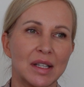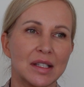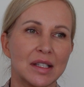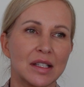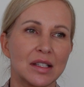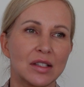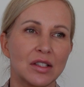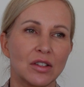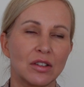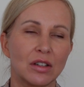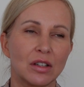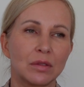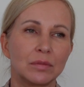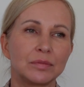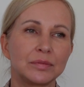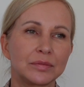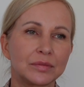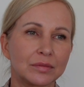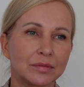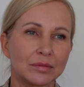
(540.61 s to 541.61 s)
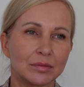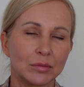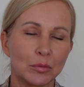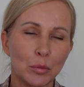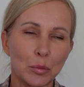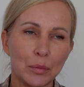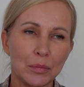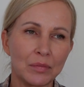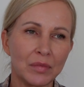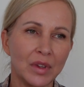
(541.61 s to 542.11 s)
sister
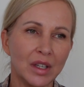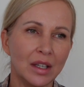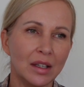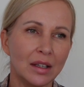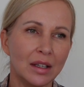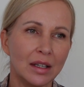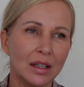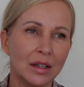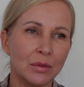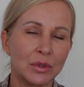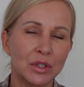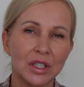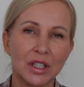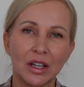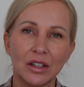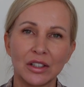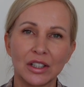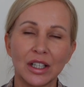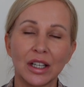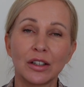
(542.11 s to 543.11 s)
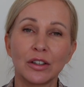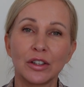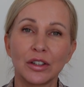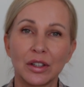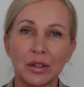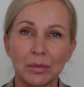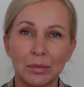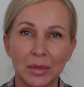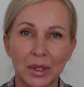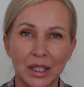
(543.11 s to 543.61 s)
retired younger
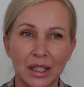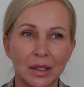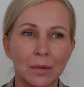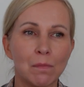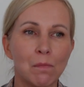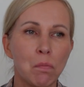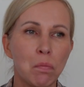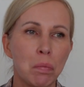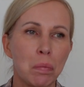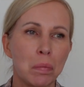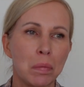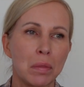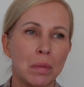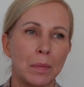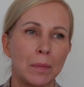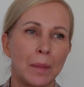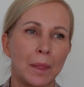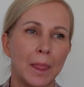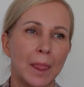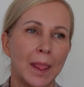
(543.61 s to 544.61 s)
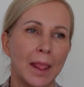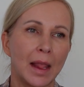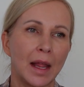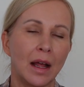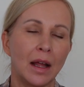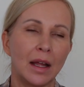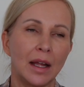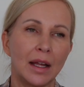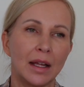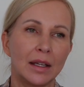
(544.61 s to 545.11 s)
than me,
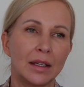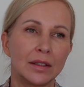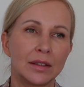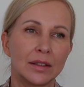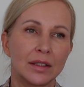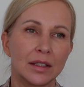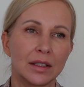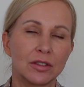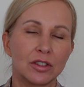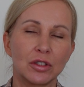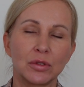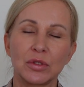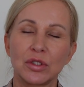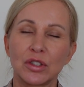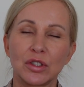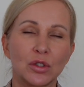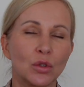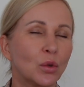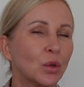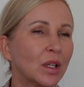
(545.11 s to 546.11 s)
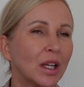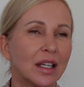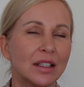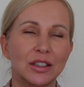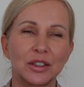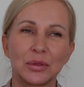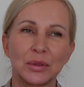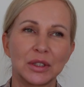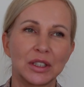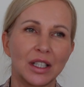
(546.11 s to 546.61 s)
and she was so glad
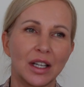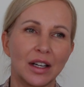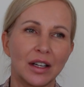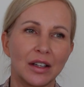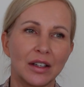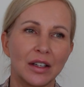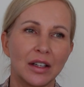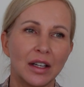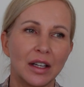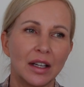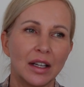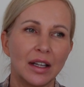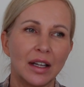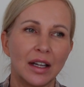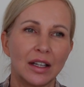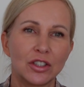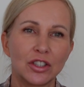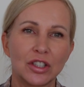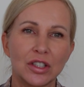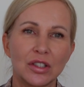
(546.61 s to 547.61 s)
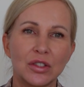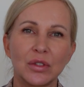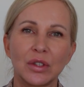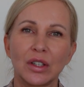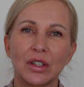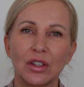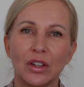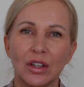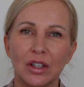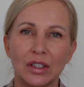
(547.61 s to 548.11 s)
to retire. She's doing
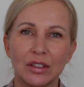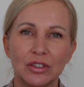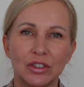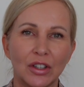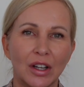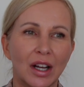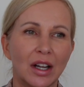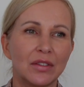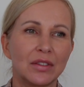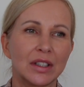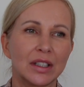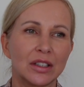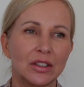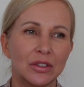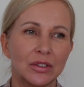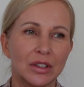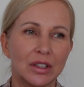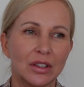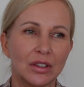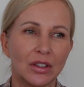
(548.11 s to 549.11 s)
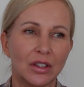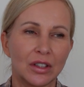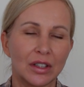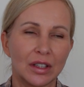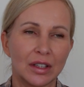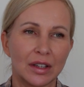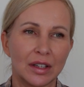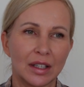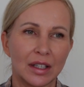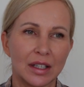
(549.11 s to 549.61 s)
a lot of traveling, doing a lot
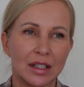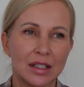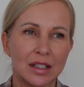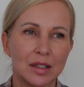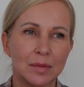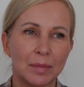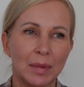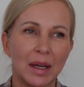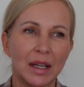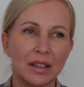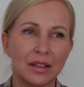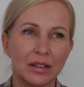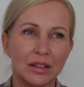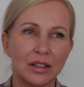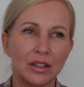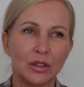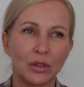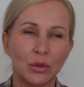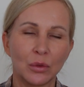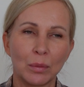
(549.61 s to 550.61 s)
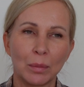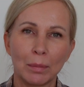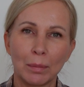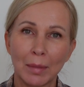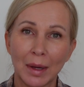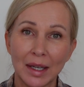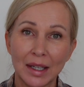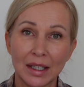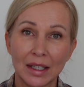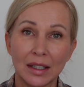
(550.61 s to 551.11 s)
of things, but
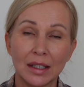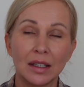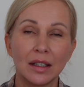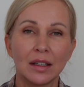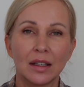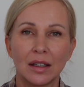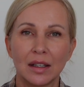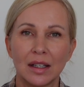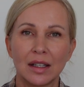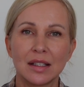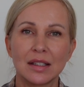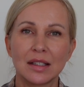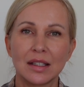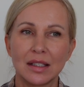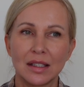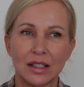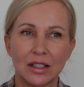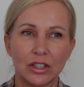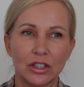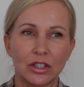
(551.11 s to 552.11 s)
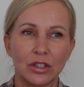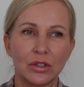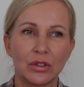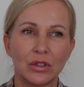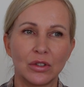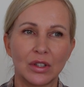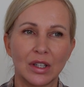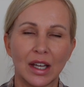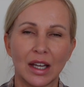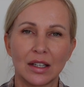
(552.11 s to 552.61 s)
money is an issue.
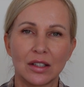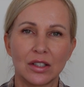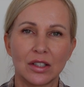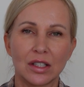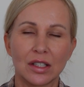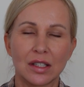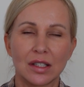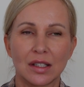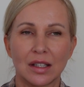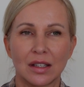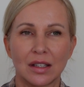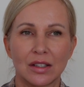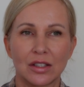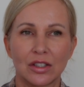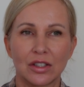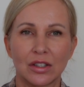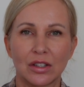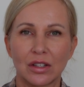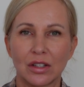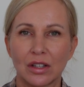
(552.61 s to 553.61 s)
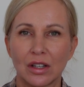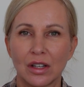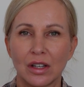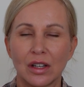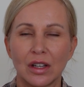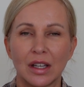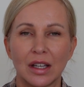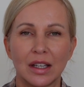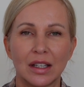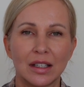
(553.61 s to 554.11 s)
You can't just, unless you're
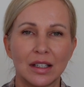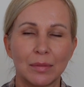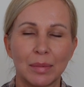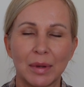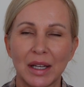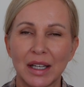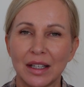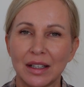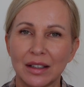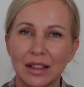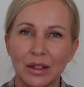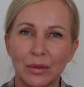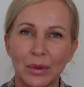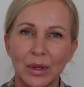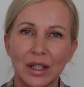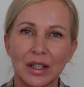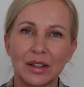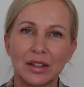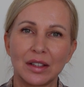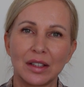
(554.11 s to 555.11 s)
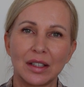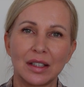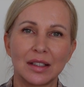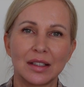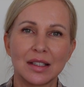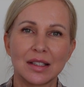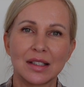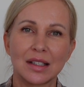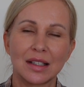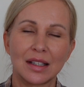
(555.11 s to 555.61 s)
independently wealthy, it
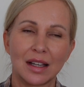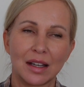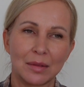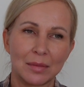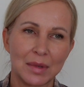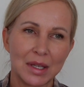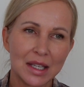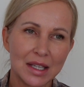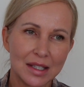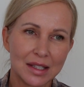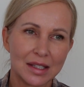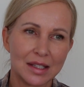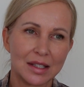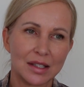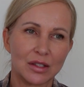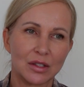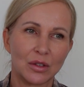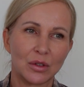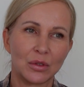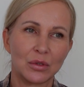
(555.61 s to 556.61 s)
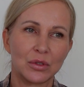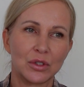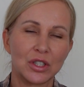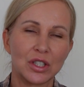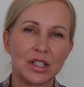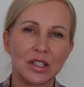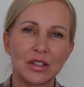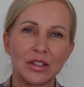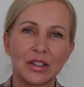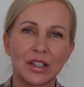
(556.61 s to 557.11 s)
doesn't come easy. So
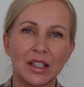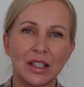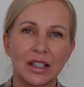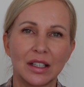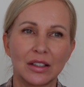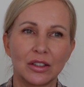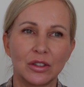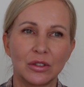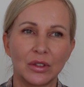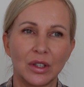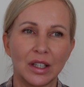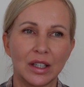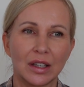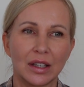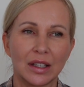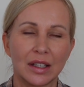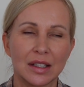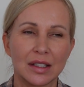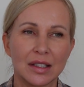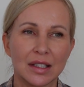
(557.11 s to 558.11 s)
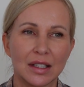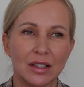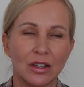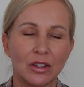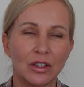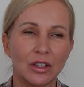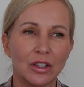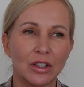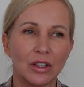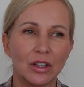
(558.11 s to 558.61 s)
she's looking at doing things, and
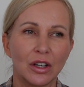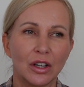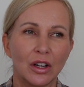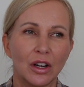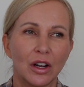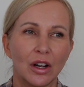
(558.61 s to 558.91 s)
her